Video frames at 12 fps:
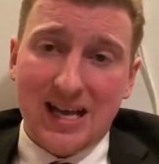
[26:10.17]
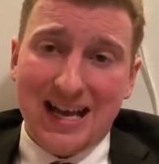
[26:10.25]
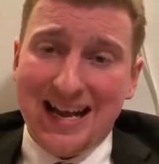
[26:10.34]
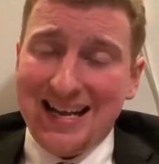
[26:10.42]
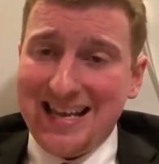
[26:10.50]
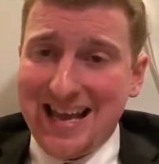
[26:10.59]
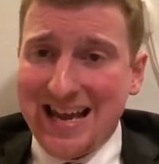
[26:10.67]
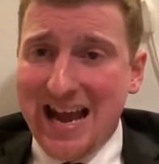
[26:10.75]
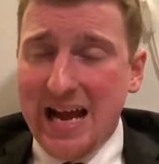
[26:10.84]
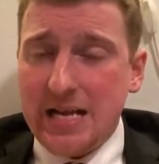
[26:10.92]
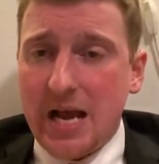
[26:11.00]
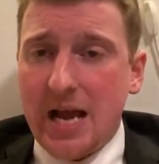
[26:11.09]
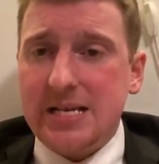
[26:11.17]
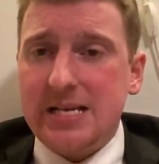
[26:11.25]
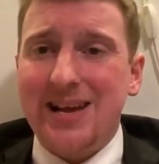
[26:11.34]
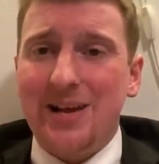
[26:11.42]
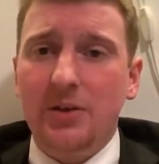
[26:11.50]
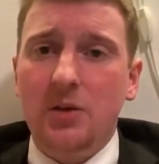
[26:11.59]
And again, I, I
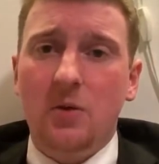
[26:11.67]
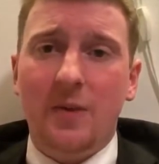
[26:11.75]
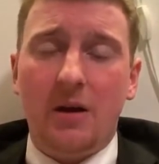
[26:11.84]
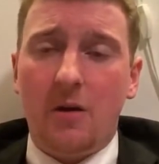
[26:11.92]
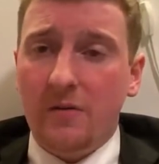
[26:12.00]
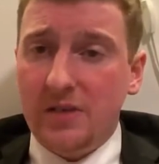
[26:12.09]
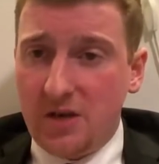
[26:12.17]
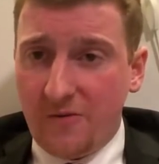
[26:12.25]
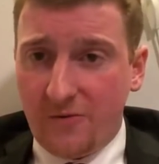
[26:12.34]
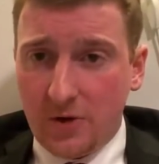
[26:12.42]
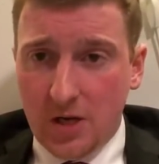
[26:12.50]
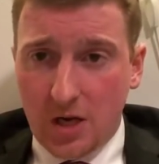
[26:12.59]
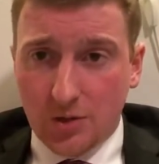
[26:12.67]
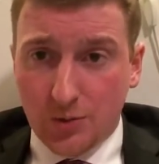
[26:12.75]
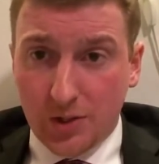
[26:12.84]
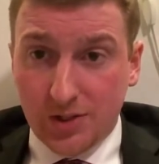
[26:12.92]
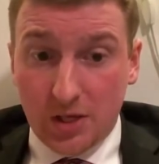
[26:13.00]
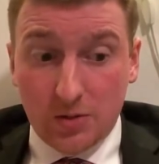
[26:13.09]
tell you about all these different
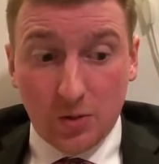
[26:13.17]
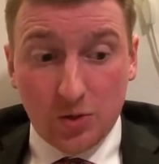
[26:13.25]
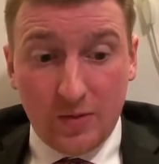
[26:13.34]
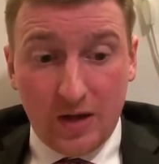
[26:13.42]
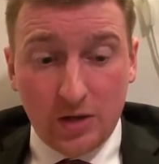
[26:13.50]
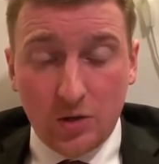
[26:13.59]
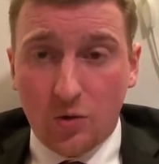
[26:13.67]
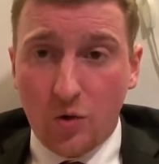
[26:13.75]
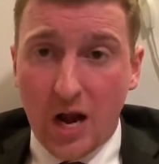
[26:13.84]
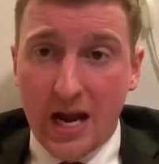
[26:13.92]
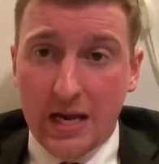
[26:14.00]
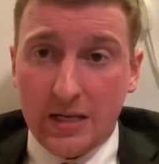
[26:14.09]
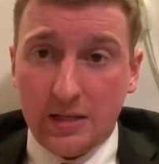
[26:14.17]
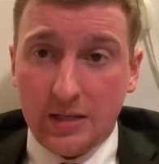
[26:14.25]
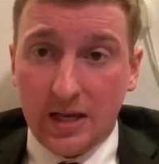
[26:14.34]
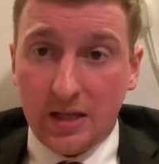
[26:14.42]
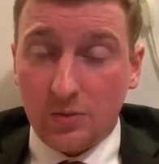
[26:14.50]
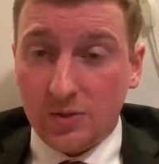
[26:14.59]
countries. I told you about
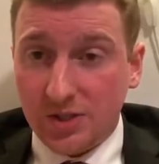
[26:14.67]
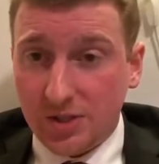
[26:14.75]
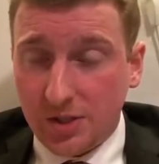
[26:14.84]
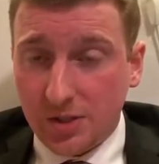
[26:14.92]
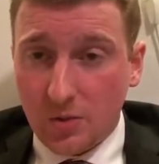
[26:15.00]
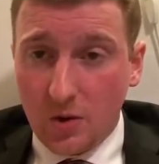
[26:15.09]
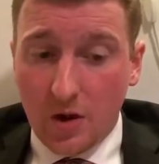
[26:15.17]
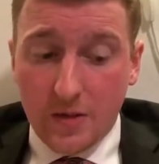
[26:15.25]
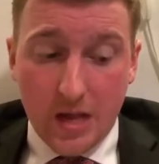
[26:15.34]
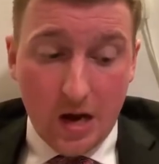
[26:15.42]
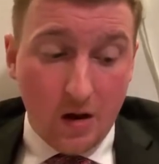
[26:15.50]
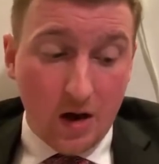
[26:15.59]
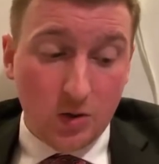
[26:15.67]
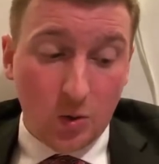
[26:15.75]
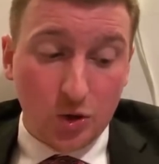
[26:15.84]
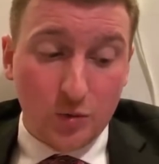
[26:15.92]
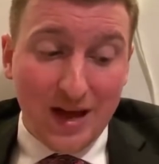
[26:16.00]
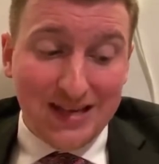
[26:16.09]
Ukraine and the resistance going on there. I
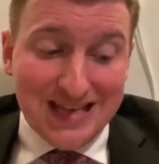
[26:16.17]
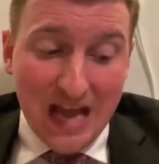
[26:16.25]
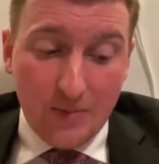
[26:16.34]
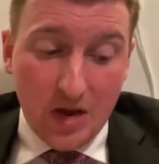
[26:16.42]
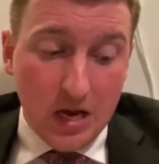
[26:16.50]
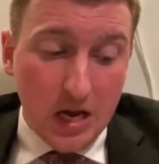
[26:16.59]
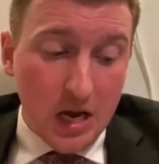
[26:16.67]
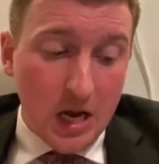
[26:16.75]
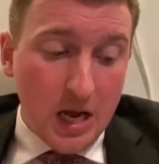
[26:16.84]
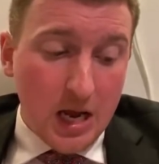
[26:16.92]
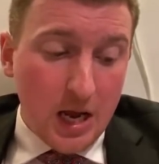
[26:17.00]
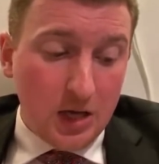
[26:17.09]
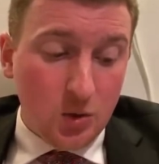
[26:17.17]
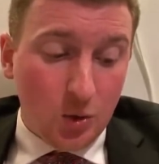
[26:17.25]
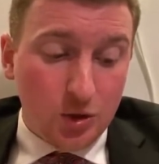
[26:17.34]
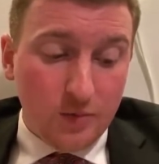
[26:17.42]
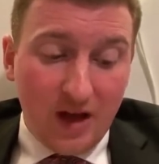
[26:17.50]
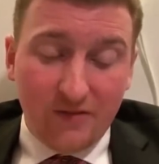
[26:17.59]
told you about Yemen. I told
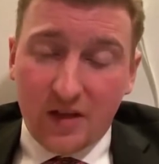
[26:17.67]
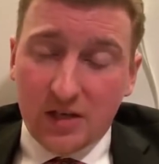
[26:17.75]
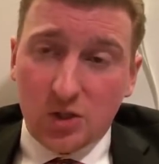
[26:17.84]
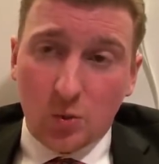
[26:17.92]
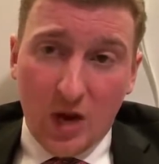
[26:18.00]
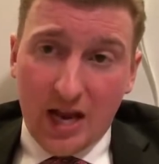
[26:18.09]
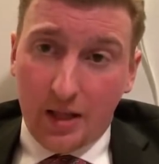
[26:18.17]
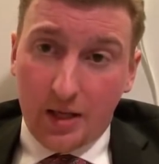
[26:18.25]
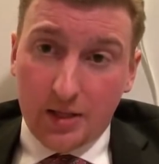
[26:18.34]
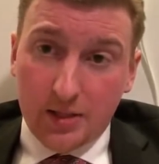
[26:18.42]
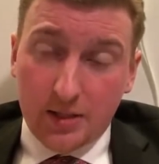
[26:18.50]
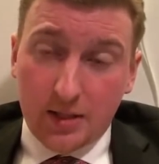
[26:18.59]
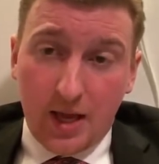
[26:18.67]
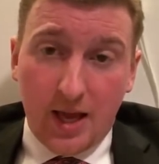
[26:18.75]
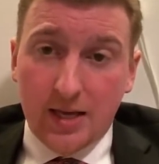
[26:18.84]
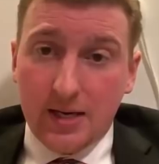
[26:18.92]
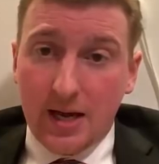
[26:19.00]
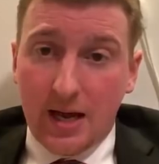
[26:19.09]
you about Venezuela,
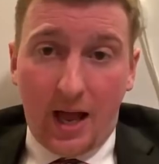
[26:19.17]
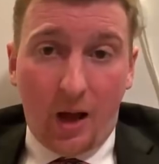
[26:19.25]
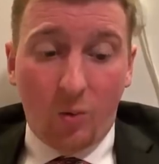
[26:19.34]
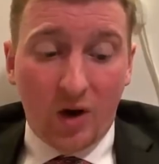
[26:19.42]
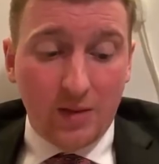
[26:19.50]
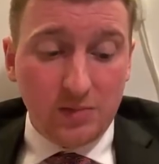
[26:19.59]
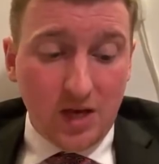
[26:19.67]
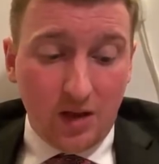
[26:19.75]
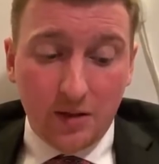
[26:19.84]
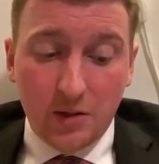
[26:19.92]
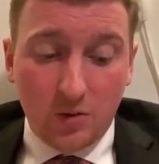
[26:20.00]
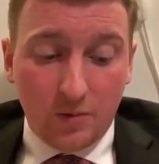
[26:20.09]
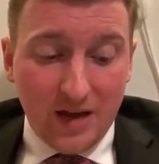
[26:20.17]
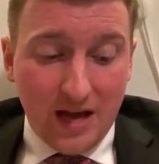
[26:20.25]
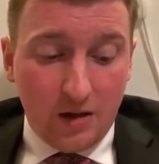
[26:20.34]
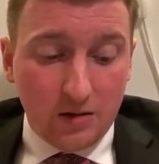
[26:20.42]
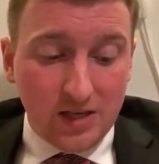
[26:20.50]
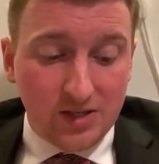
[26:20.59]
and what I'm telling you
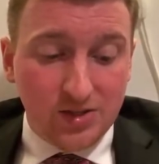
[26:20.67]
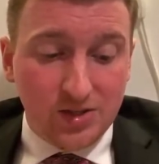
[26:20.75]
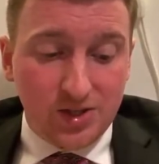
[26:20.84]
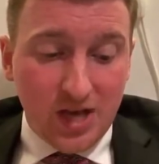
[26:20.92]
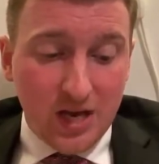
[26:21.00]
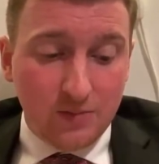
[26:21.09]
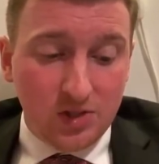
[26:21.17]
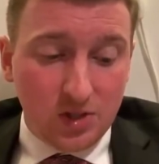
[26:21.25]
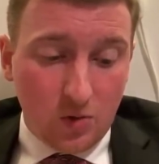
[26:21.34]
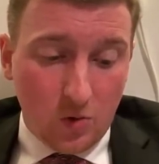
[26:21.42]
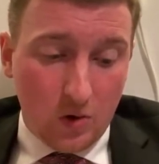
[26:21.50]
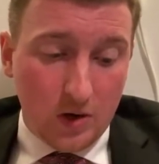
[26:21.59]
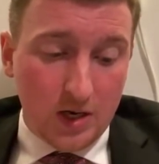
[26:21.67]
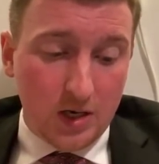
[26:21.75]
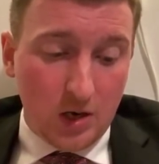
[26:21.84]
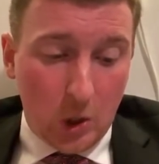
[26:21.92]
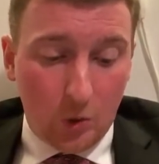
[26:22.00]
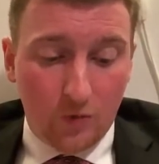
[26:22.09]
about, it's the same story
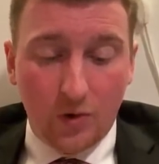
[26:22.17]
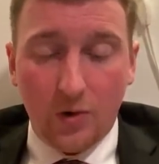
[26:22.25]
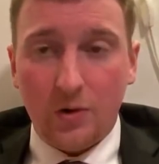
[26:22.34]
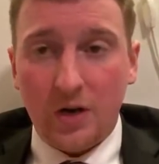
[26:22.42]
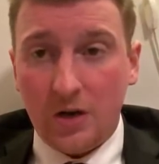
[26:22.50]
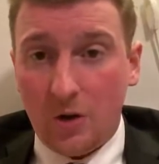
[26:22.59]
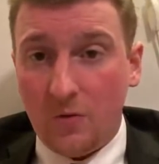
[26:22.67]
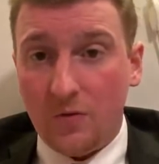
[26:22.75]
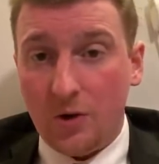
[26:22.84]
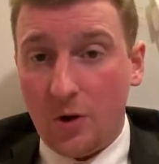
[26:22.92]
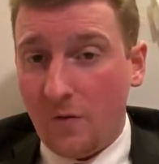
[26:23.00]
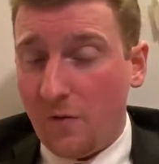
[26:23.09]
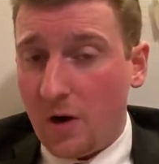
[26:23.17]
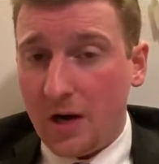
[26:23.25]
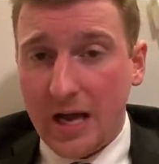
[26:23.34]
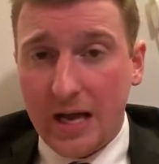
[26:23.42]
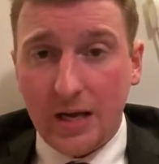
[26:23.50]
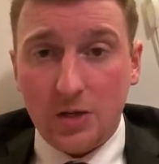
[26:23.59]
over and over and over
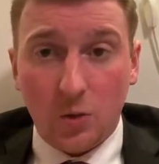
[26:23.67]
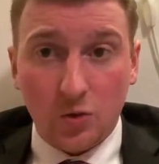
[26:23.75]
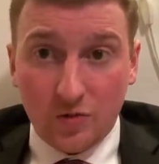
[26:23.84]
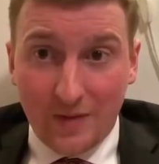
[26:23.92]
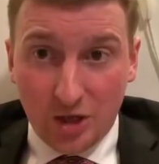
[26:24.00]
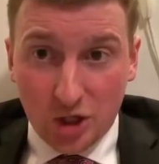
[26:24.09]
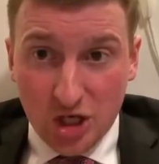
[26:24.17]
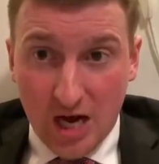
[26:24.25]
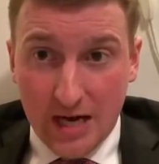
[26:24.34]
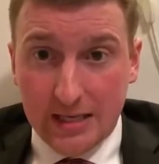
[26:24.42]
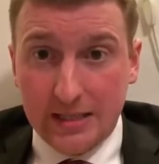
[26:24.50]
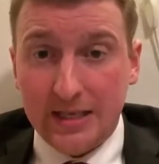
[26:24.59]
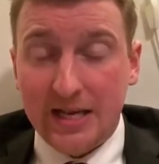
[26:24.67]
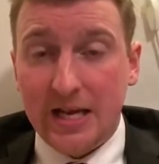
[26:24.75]
again. I told you about China.